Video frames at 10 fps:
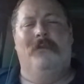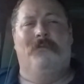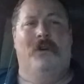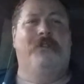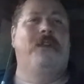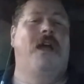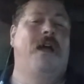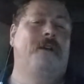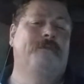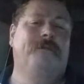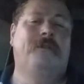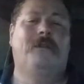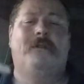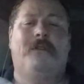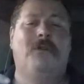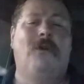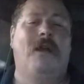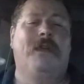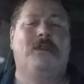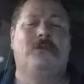First off, you
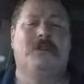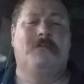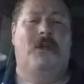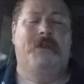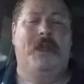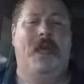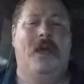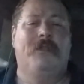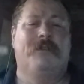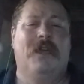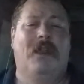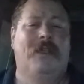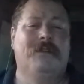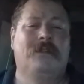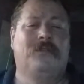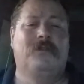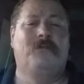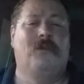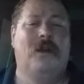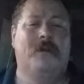walk into a small town that's got less than
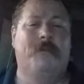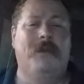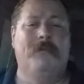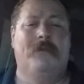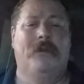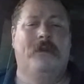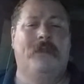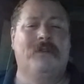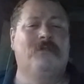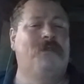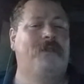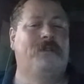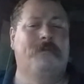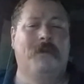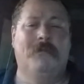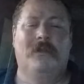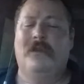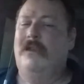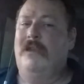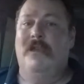300 or 400 people and less than 500 people,
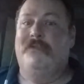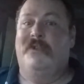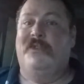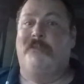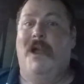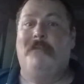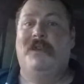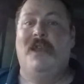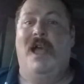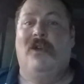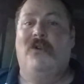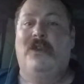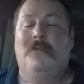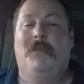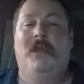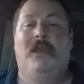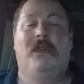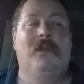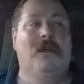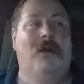there's probably not going to
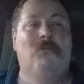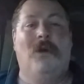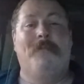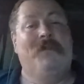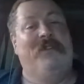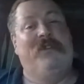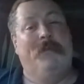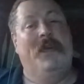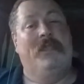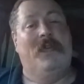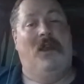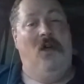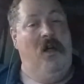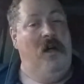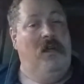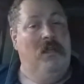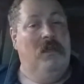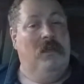be a weaponsmith at all.